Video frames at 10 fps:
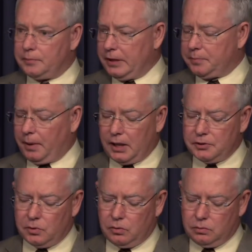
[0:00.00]
It's
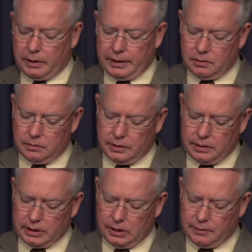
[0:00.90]
possible, and
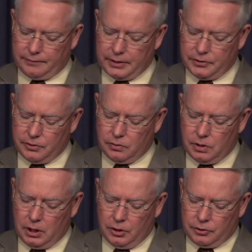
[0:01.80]
to clarify too,
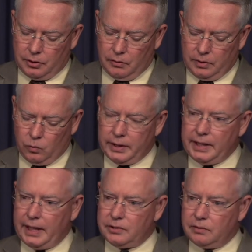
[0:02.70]
so in one
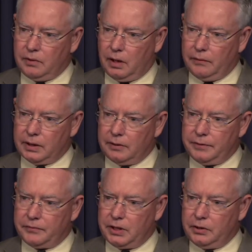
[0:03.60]
case involving a
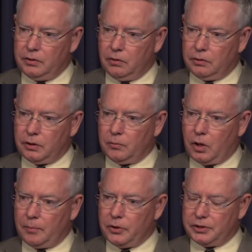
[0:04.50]
15-year-old armed
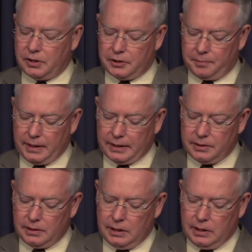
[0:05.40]
robbery
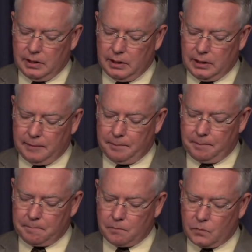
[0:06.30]
suspect,
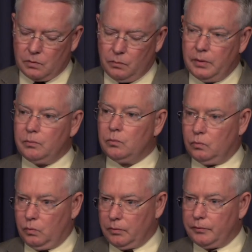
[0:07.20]
we
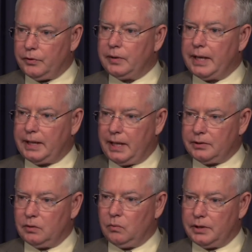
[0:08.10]
reviewed that
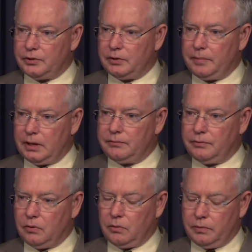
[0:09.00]
case. It was submitted
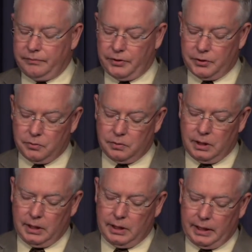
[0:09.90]
for a review,
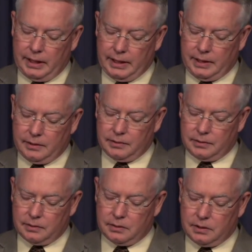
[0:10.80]
and
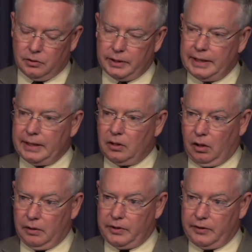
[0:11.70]
looking at
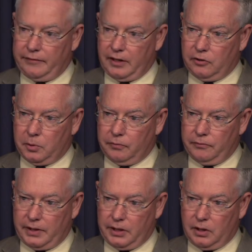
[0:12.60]
all of the available
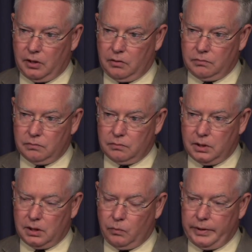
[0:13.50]
video,
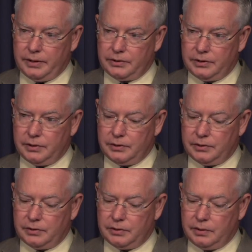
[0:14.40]

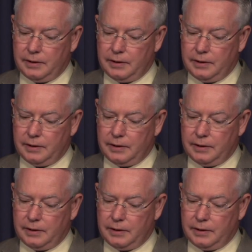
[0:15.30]
witnesses,